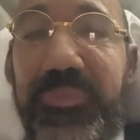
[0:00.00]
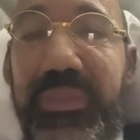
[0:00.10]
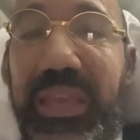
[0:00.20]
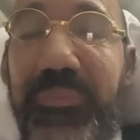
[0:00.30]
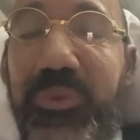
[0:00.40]

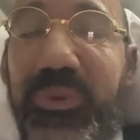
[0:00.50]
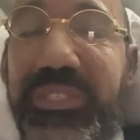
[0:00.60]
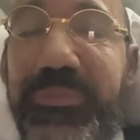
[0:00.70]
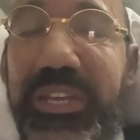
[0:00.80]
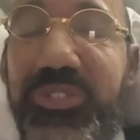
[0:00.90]
I'm
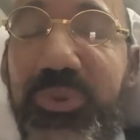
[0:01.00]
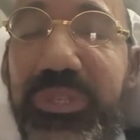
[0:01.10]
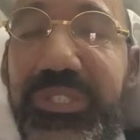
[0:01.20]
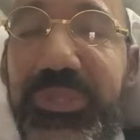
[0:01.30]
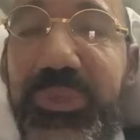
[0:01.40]
going to make
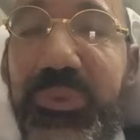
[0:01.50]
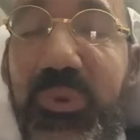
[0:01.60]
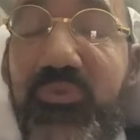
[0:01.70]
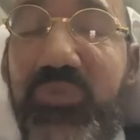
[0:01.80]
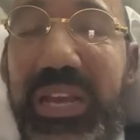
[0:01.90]
sure to
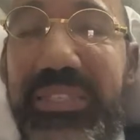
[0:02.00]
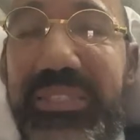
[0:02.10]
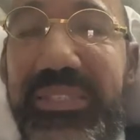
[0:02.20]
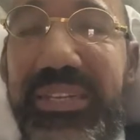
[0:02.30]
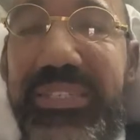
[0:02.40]

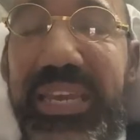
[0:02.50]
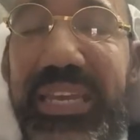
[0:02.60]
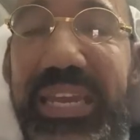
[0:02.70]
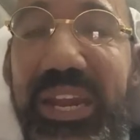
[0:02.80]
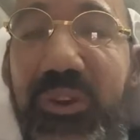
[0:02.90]
rest and
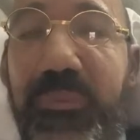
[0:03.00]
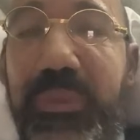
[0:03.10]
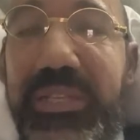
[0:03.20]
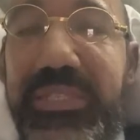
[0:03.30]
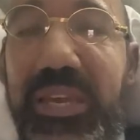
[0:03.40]
take care of
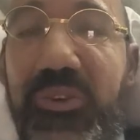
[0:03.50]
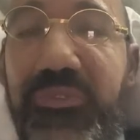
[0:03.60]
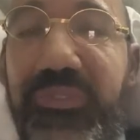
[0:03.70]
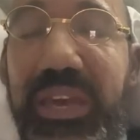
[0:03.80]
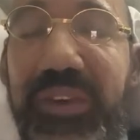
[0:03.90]

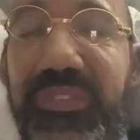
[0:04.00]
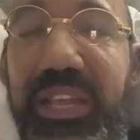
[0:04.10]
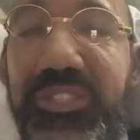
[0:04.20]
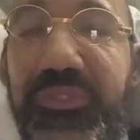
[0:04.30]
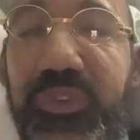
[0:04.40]
myself, have
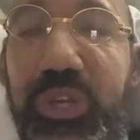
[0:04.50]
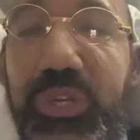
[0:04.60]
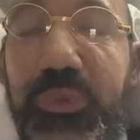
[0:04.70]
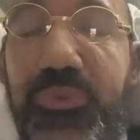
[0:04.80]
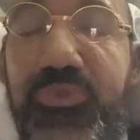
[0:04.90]
lots of
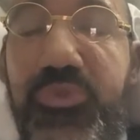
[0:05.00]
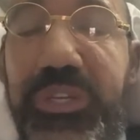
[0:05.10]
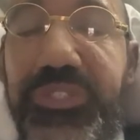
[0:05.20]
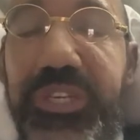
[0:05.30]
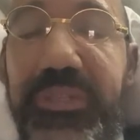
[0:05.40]
good
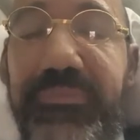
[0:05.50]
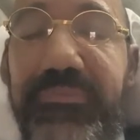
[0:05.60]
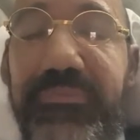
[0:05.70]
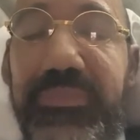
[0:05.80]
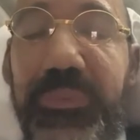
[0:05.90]
nutrition.
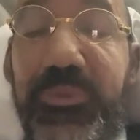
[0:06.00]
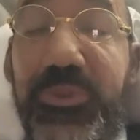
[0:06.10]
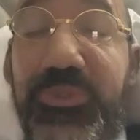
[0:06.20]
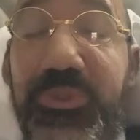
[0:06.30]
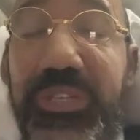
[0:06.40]

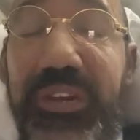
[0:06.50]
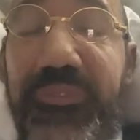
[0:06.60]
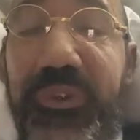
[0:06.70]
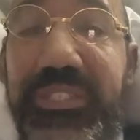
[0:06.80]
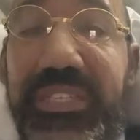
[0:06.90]
Producer
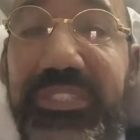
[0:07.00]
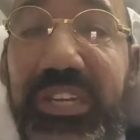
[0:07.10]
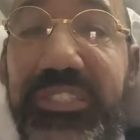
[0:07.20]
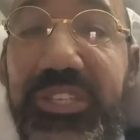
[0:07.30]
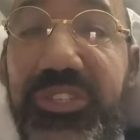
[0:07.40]
Jennifer has
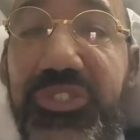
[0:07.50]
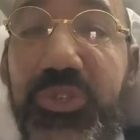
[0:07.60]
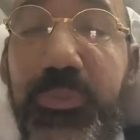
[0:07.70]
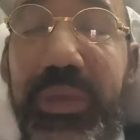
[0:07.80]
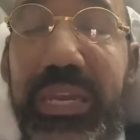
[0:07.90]
suggested
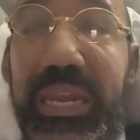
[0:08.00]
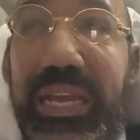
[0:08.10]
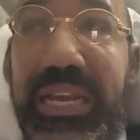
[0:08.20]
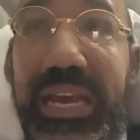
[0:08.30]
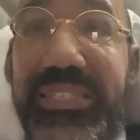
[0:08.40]
soup, and
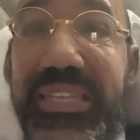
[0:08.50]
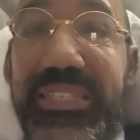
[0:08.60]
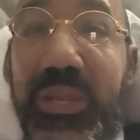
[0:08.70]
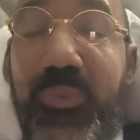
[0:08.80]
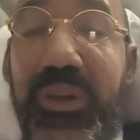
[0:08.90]
guys,
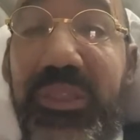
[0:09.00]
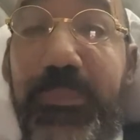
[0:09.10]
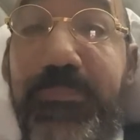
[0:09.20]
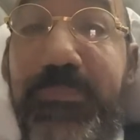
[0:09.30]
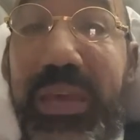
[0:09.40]
that's like one of the
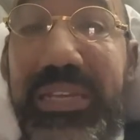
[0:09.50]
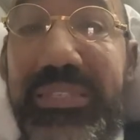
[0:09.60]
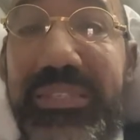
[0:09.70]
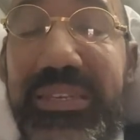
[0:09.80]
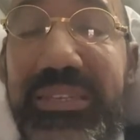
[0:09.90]

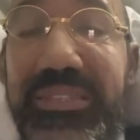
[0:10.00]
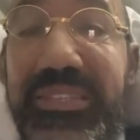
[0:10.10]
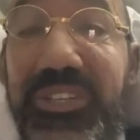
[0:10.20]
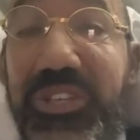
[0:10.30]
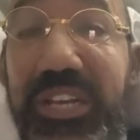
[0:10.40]
best
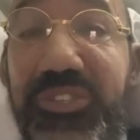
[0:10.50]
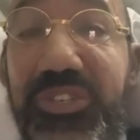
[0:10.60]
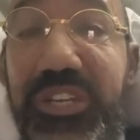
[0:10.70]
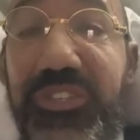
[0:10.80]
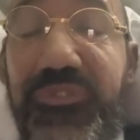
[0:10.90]

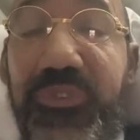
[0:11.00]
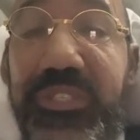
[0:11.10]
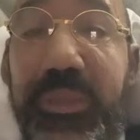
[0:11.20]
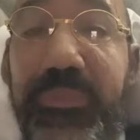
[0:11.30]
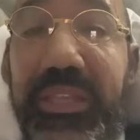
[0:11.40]
suggestions for
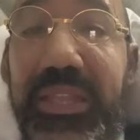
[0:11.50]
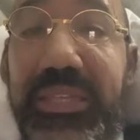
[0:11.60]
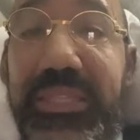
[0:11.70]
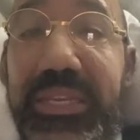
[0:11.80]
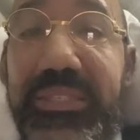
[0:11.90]
something
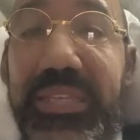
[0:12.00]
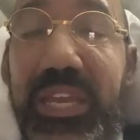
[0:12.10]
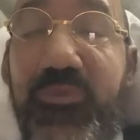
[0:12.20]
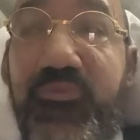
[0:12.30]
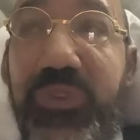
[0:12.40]
like this.
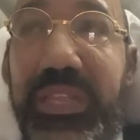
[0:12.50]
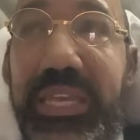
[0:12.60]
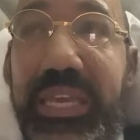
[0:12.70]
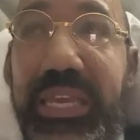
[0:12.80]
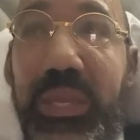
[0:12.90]
It
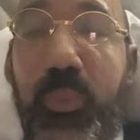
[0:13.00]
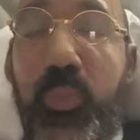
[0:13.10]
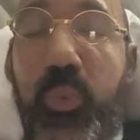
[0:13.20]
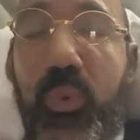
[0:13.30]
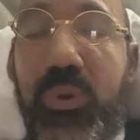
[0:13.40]
really
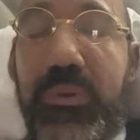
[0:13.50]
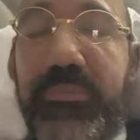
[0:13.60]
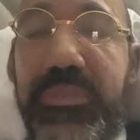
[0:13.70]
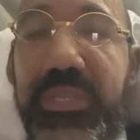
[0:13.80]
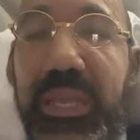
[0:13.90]

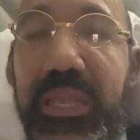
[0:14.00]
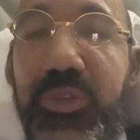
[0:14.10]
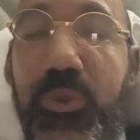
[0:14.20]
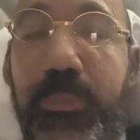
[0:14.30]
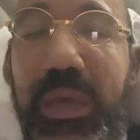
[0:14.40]
warms
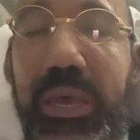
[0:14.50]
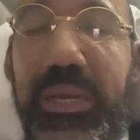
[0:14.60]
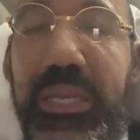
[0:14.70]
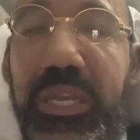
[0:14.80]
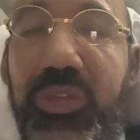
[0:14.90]
your
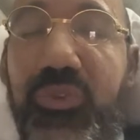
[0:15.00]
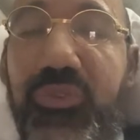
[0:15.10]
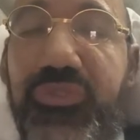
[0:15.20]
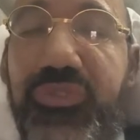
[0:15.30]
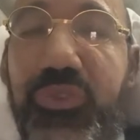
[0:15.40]
body,
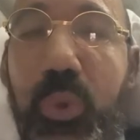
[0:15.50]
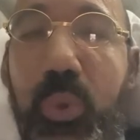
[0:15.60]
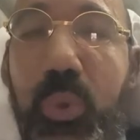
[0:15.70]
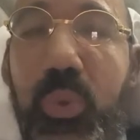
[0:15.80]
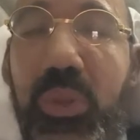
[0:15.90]
your
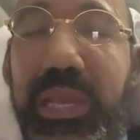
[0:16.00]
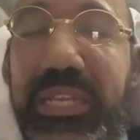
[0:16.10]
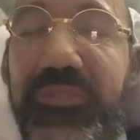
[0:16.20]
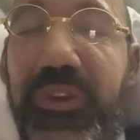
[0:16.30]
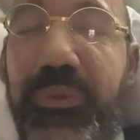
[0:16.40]
soul.
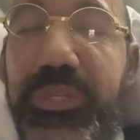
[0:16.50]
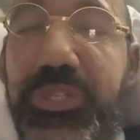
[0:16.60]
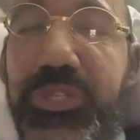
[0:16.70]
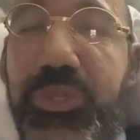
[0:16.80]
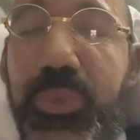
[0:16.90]
It's very
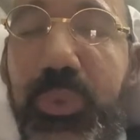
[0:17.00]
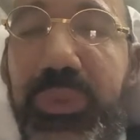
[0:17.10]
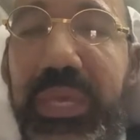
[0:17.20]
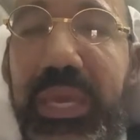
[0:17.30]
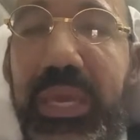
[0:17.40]

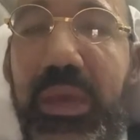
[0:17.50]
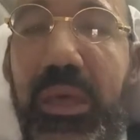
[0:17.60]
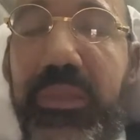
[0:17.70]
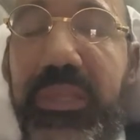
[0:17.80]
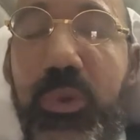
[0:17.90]
soothing
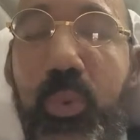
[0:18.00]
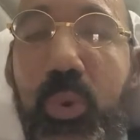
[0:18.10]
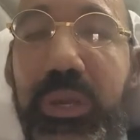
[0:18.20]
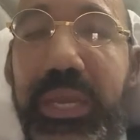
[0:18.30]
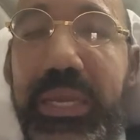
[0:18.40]
on the
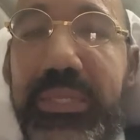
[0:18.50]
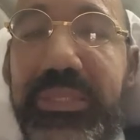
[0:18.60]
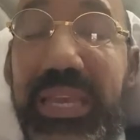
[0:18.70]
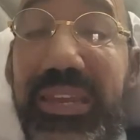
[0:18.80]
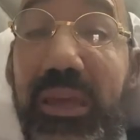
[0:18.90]

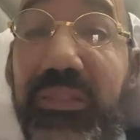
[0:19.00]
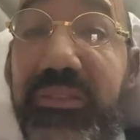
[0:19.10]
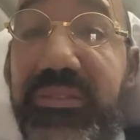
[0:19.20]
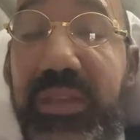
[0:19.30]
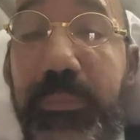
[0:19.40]
organs and on
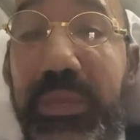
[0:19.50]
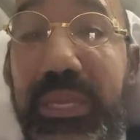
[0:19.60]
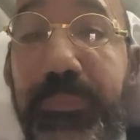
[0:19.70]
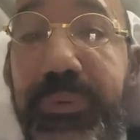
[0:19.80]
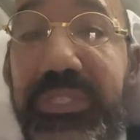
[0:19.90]
the
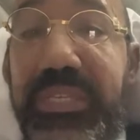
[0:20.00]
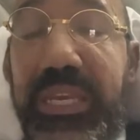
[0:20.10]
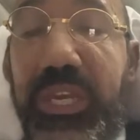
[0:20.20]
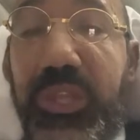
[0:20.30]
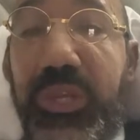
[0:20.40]
stomach in
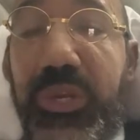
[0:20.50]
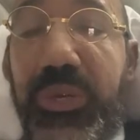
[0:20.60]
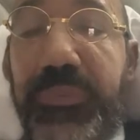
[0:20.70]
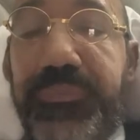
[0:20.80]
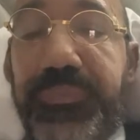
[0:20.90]

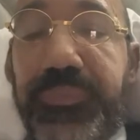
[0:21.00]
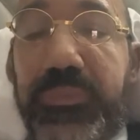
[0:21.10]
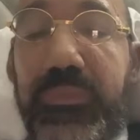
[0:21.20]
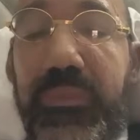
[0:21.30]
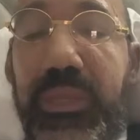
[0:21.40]
particular.
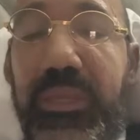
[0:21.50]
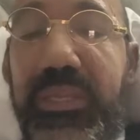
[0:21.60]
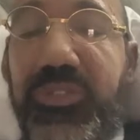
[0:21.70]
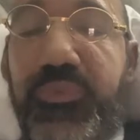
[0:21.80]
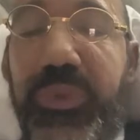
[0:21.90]

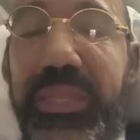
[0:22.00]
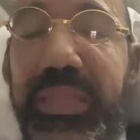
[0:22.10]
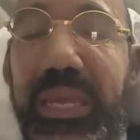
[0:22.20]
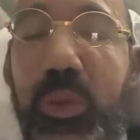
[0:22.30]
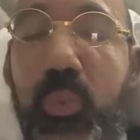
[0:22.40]
It's
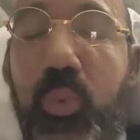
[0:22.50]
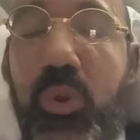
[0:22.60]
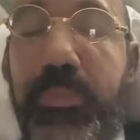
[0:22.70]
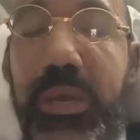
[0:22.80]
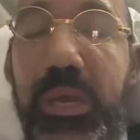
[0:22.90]
really like a
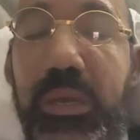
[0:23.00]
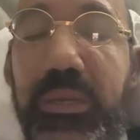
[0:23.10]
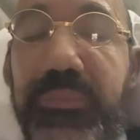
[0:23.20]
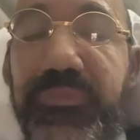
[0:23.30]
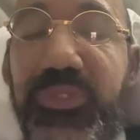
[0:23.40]
warm hug.
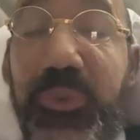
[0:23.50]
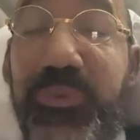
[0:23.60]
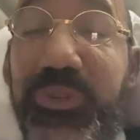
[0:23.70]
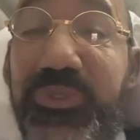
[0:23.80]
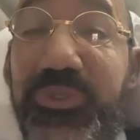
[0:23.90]
So,
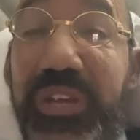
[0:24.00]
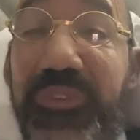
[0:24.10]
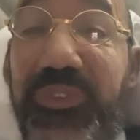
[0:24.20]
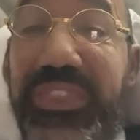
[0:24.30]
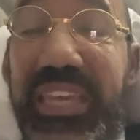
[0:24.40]
producer
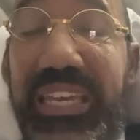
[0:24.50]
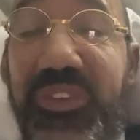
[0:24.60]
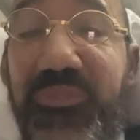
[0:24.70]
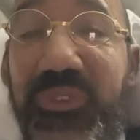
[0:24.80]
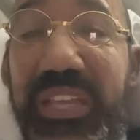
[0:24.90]
Jennifer,
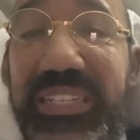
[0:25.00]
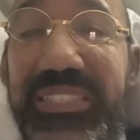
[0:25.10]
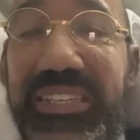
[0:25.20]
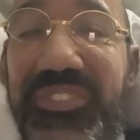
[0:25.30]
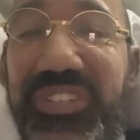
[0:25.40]
thank you for that
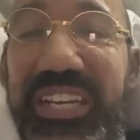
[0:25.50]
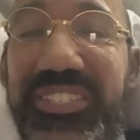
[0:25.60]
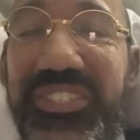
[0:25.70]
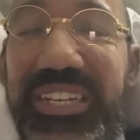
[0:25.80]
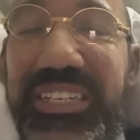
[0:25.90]

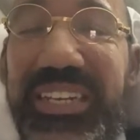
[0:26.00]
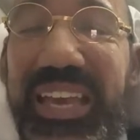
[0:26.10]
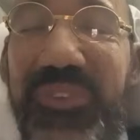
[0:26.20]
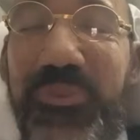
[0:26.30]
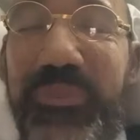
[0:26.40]
suggestion.
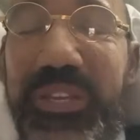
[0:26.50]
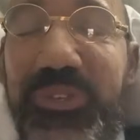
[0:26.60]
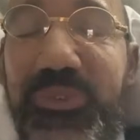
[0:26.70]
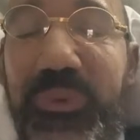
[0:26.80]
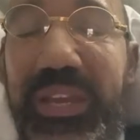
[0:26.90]
I will be
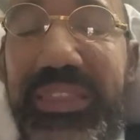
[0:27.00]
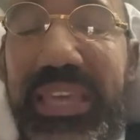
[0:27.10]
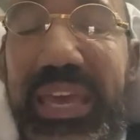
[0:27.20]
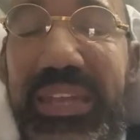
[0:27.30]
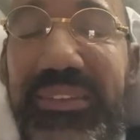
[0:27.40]
enjoying
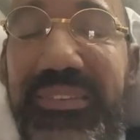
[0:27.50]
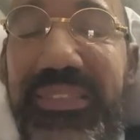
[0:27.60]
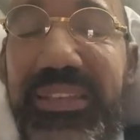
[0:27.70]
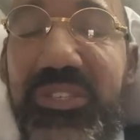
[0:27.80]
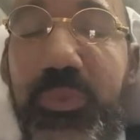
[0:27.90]
that
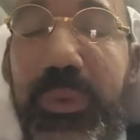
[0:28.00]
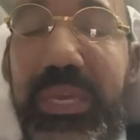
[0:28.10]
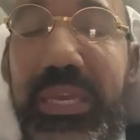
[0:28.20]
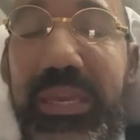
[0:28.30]
this week.